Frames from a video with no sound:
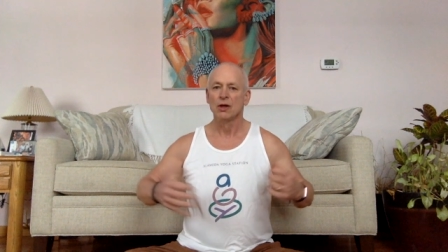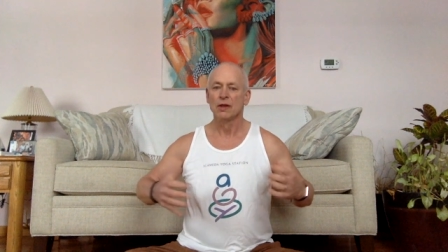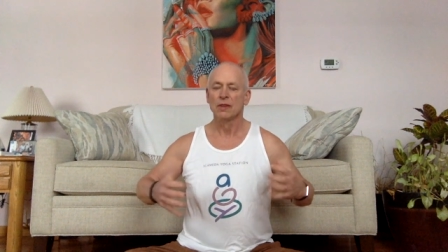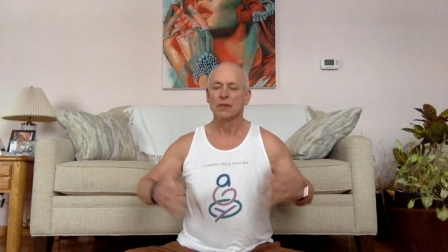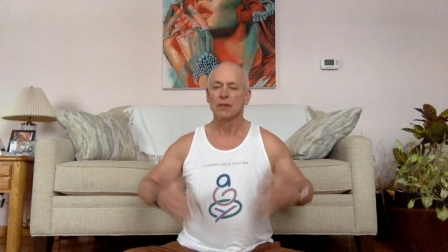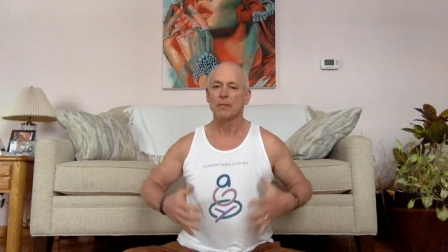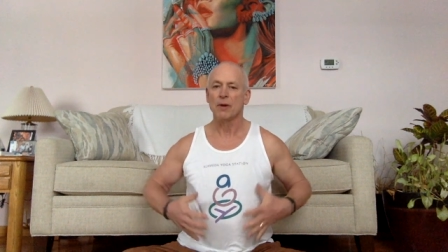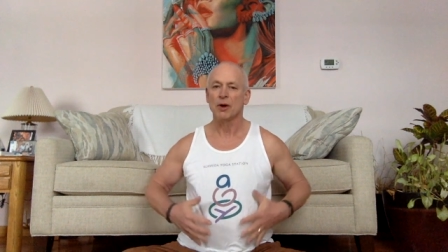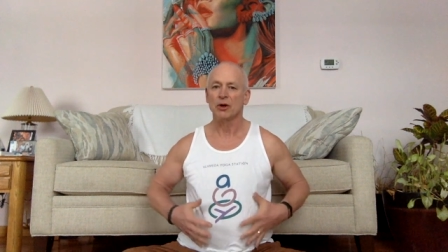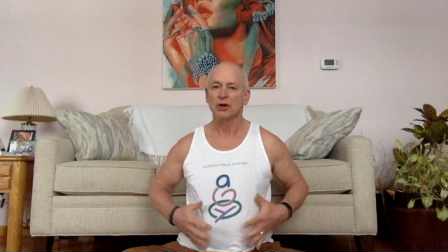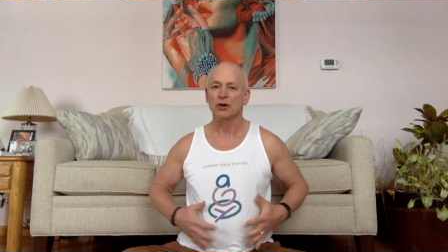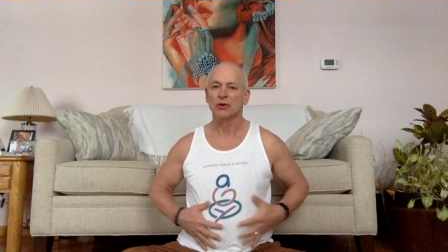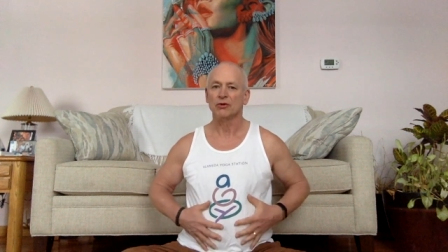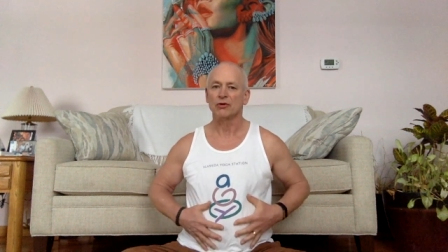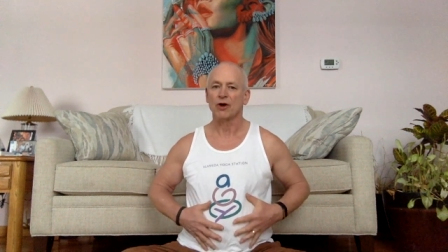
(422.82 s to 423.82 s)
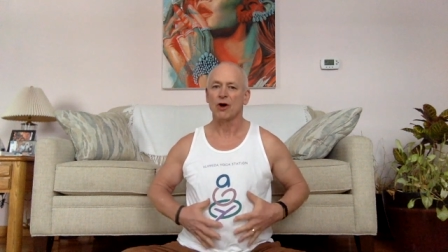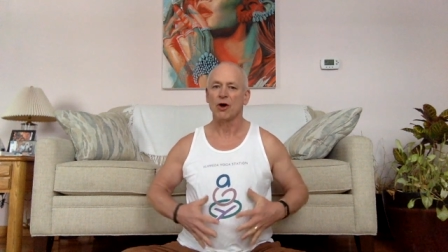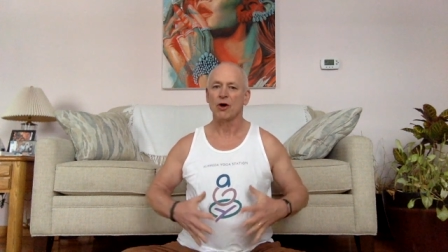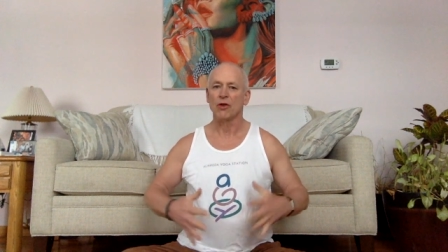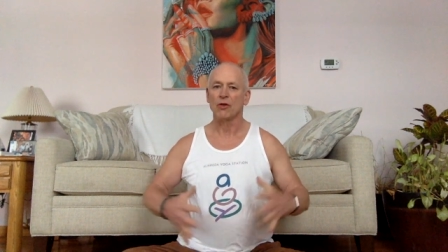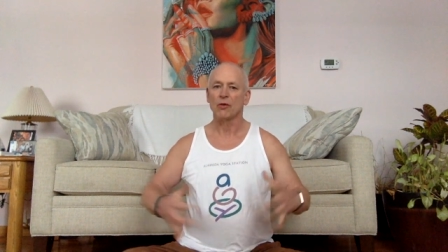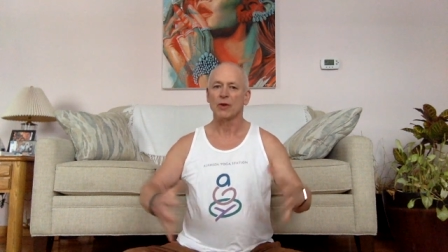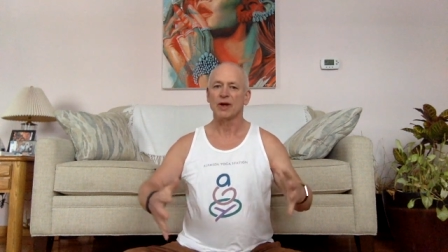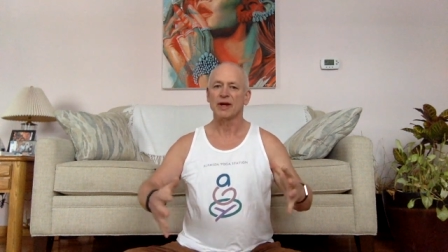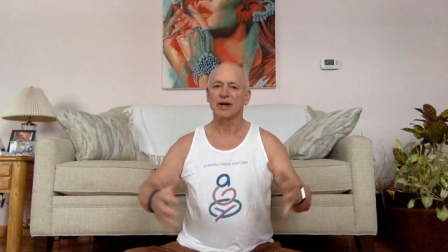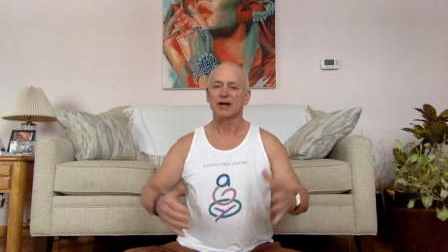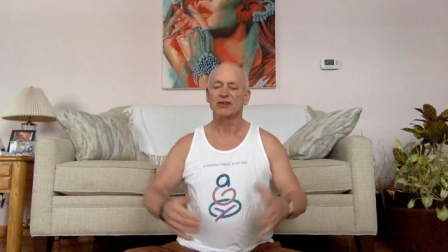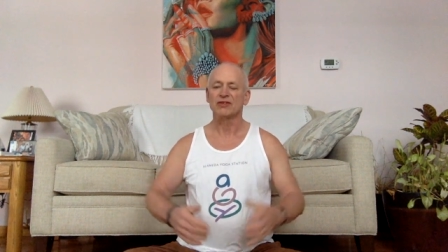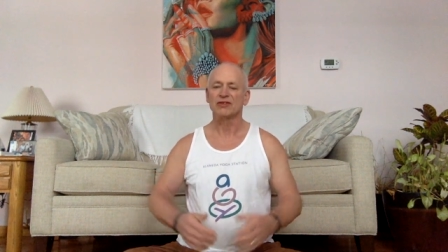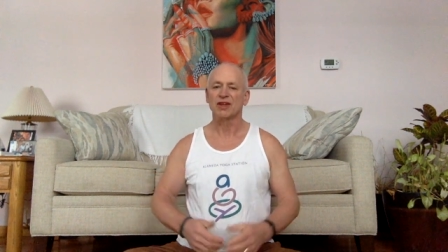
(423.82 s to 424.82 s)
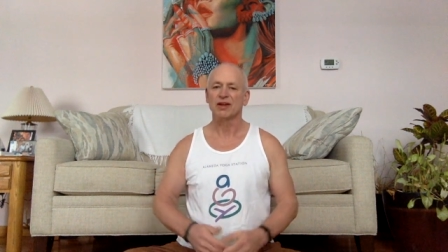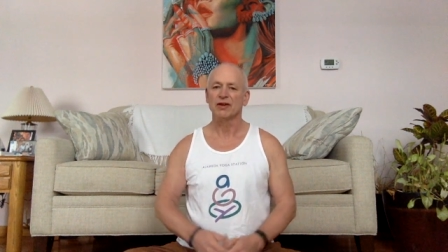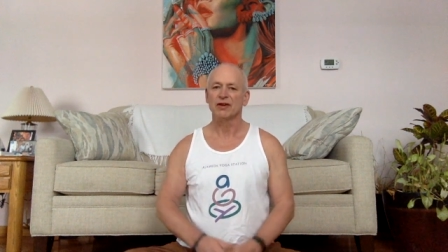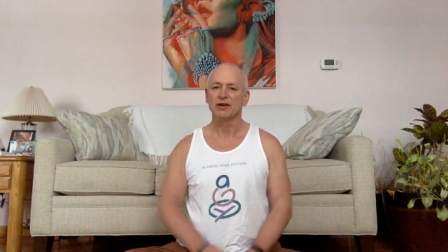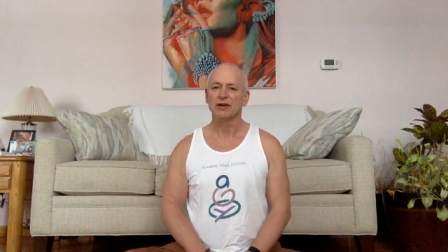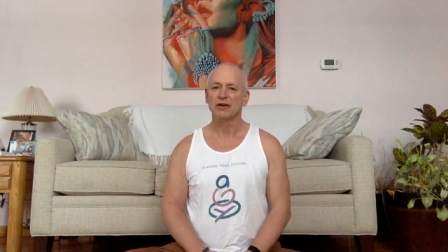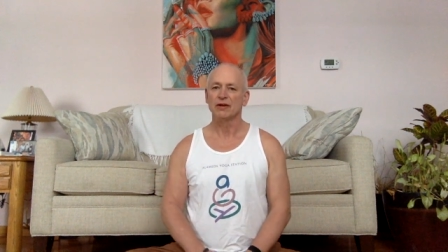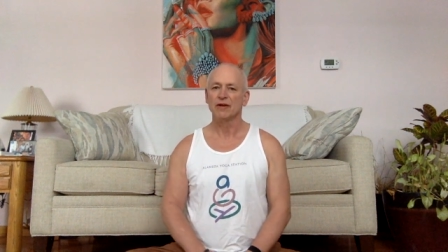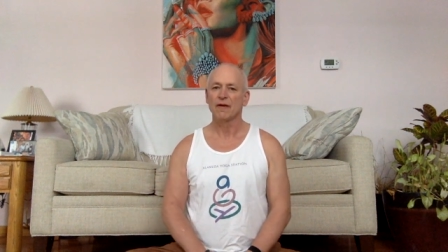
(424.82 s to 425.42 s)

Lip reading: the belly goes all the way extended.